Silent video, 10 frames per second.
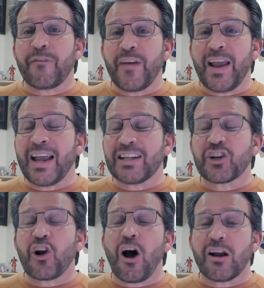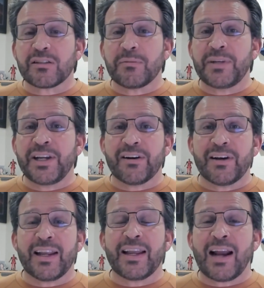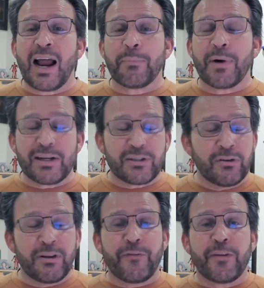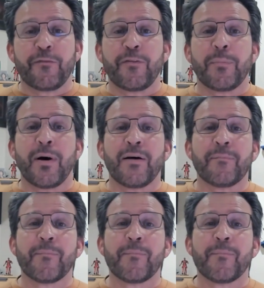fans costs them dearly in high price, no different than football.